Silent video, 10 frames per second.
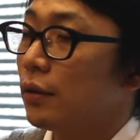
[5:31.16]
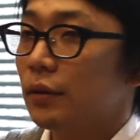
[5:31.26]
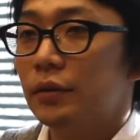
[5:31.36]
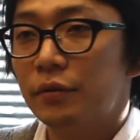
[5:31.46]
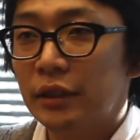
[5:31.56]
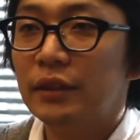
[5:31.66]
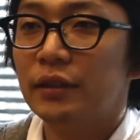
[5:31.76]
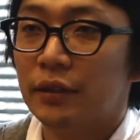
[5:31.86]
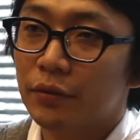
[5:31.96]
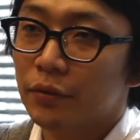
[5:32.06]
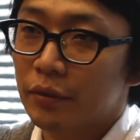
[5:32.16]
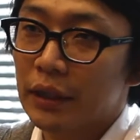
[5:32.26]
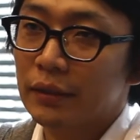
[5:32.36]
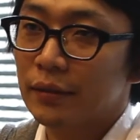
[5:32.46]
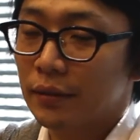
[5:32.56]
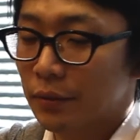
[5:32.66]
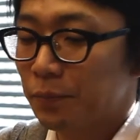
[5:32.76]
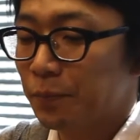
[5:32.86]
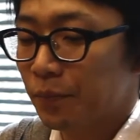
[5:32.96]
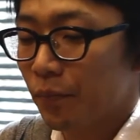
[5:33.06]
three children,
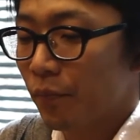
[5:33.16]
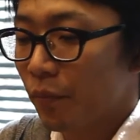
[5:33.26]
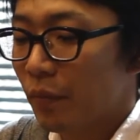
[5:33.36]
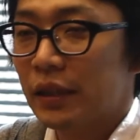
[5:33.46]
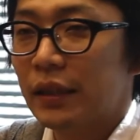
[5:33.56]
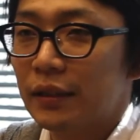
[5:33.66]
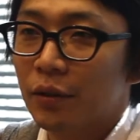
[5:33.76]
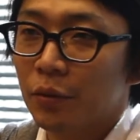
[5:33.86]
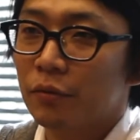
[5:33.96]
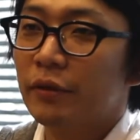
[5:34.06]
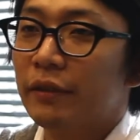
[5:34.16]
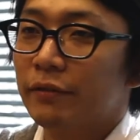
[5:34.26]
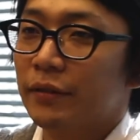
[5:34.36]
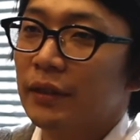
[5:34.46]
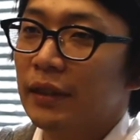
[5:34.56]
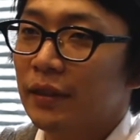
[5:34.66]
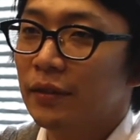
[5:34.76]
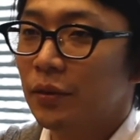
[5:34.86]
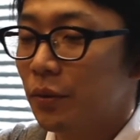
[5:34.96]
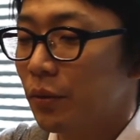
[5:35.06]
but they all left.
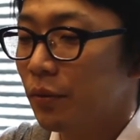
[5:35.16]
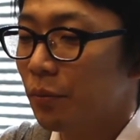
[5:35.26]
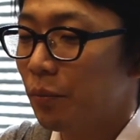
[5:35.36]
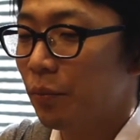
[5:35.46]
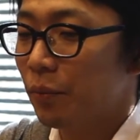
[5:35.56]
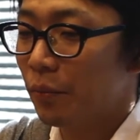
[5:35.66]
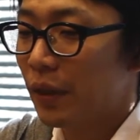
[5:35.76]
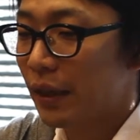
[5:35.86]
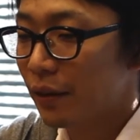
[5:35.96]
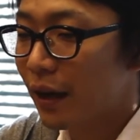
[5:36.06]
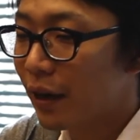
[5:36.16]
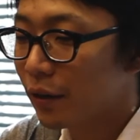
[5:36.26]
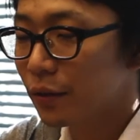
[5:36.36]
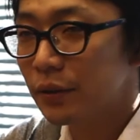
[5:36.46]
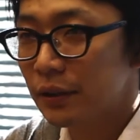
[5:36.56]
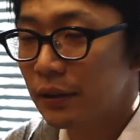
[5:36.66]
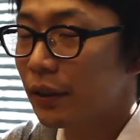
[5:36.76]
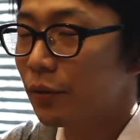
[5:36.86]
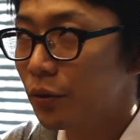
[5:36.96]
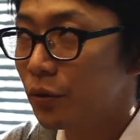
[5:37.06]
So the
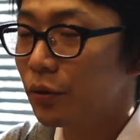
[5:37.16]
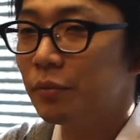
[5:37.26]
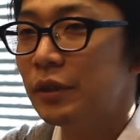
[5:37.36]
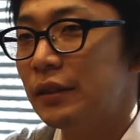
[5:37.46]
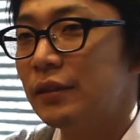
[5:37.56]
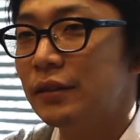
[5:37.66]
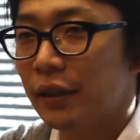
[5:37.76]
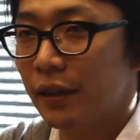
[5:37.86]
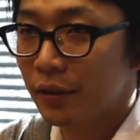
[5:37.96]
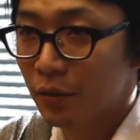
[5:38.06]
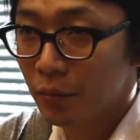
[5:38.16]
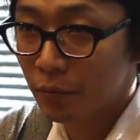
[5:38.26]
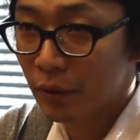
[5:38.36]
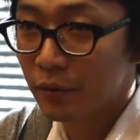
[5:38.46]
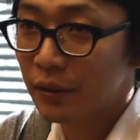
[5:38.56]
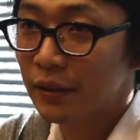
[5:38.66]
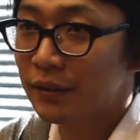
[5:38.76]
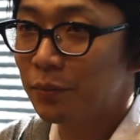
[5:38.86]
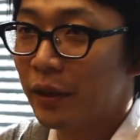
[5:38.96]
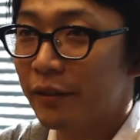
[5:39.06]
room inside of building is
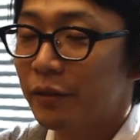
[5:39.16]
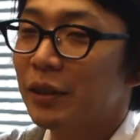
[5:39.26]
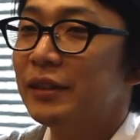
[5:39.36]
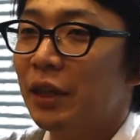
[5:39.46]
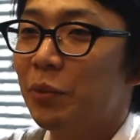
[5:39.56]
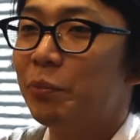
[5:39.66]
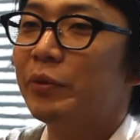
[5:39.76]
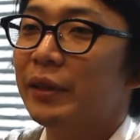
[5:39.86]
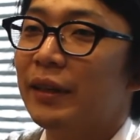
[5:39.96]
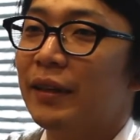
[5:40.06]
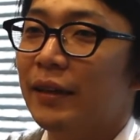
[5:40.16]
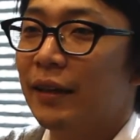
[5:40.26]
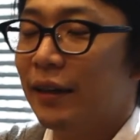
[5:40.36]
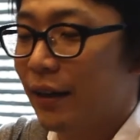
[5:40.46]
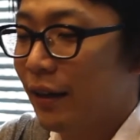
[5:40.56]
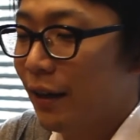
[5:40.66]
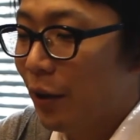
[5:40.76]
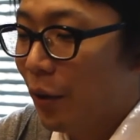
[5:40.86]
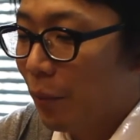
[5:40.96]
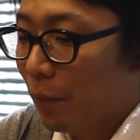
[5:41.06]
very much empty.
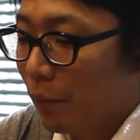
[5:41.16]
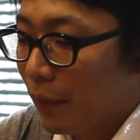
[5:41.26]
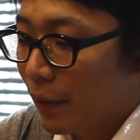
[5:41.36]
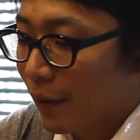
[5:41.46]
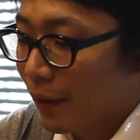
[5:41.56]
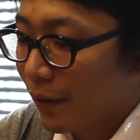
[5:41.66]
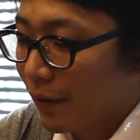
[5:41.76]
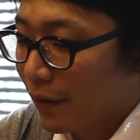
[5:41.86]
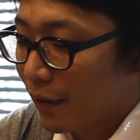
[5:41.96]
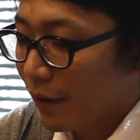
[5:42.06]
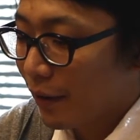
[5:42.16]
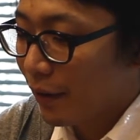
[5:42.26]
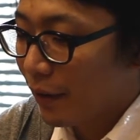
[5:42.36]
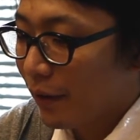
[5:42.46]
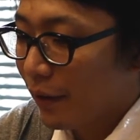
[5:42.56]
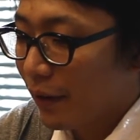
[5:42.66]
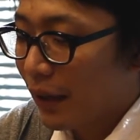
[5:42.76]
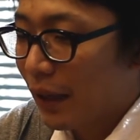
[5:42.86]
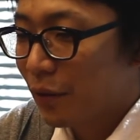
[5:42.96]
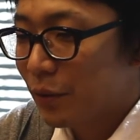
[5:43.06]
But
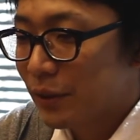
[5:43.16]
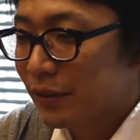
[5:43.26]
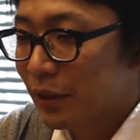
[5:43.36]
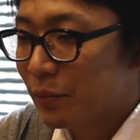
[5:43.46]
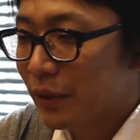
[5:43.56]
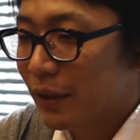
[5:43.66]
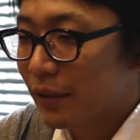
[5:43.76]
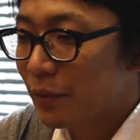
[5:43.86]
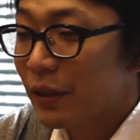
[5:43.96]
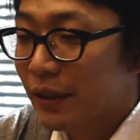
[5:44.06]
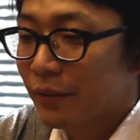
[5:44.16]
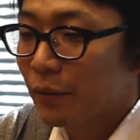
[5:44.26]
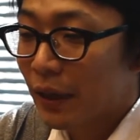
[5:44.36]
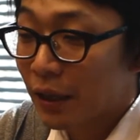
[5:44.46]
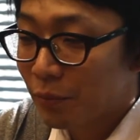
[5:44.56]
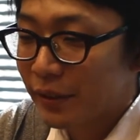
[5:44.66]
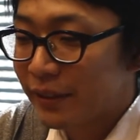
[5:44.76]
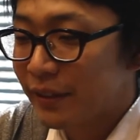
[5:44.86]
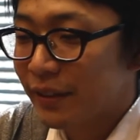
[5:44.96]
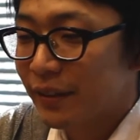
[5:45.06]
there was some kind of that when I
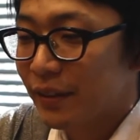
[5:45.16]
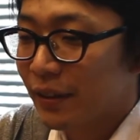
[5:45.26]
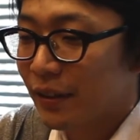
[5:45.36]
visited,